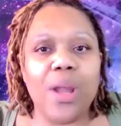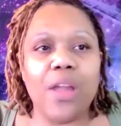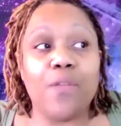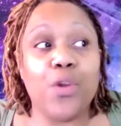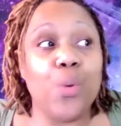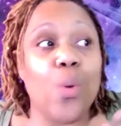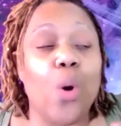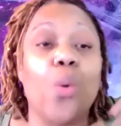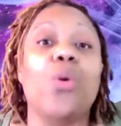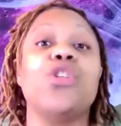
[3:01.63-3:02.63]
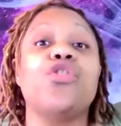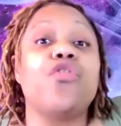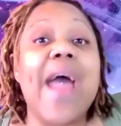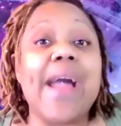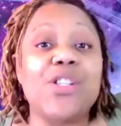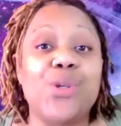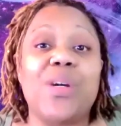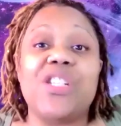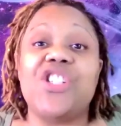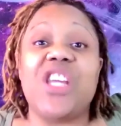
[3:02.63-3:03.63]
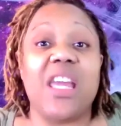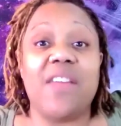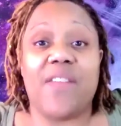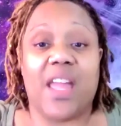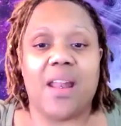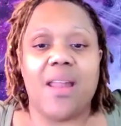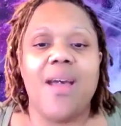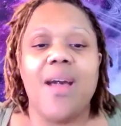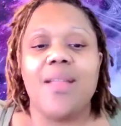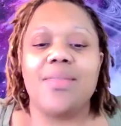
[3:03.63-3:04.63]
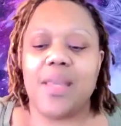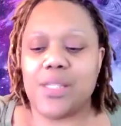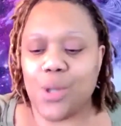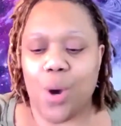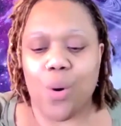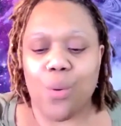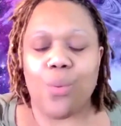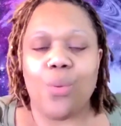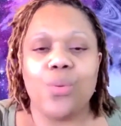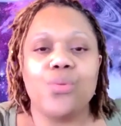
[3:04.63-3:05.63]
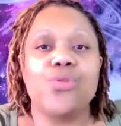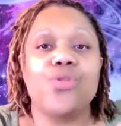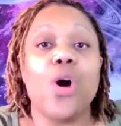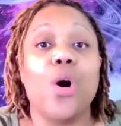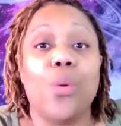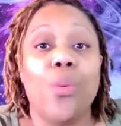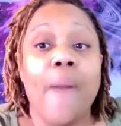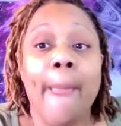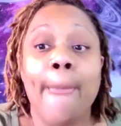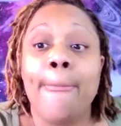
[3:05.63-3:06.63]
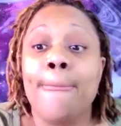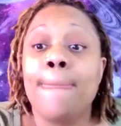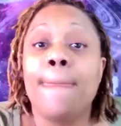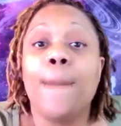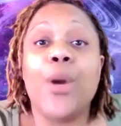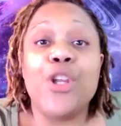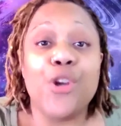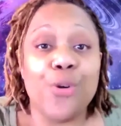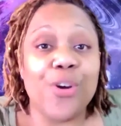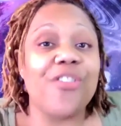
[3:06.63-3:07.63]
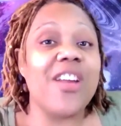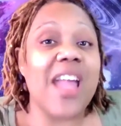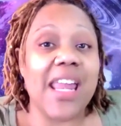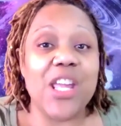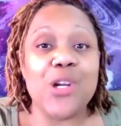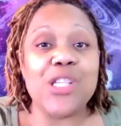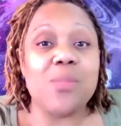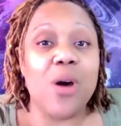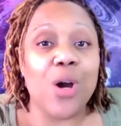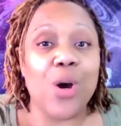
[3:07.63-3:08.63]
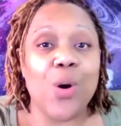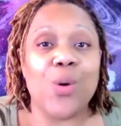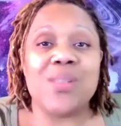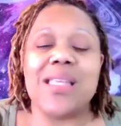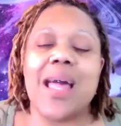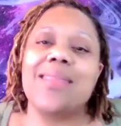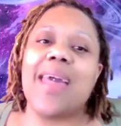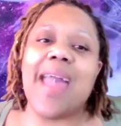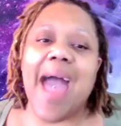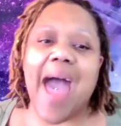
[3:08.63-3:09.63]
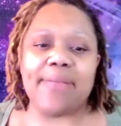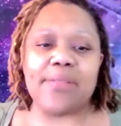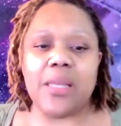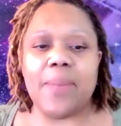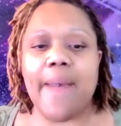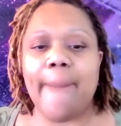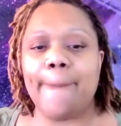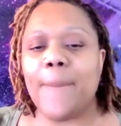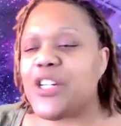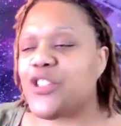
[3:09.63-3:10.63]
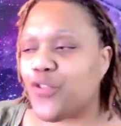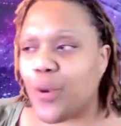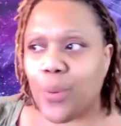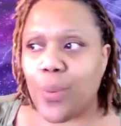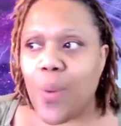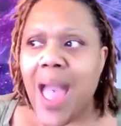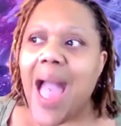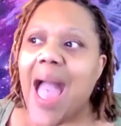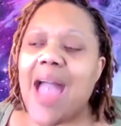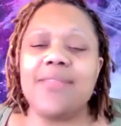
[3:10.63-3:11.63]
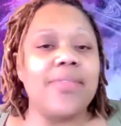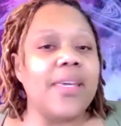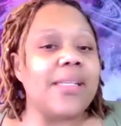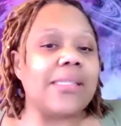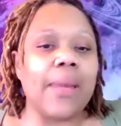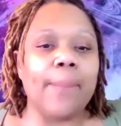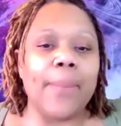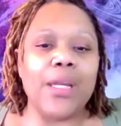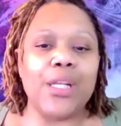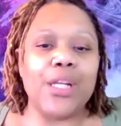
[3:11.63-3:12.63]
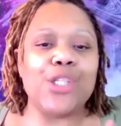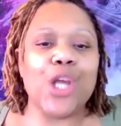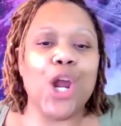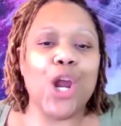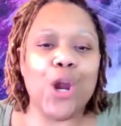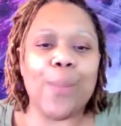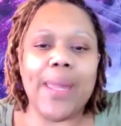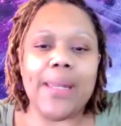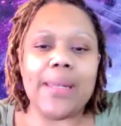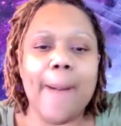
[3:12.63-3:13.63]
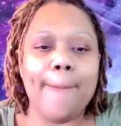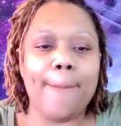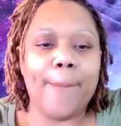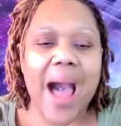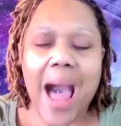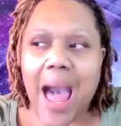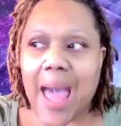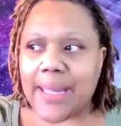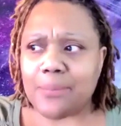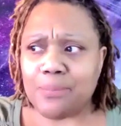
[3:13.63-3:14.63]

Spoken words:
if you are on track to achieving this goal? So, when you're creating your SMART goals, they have to be measurable. And this can be determined by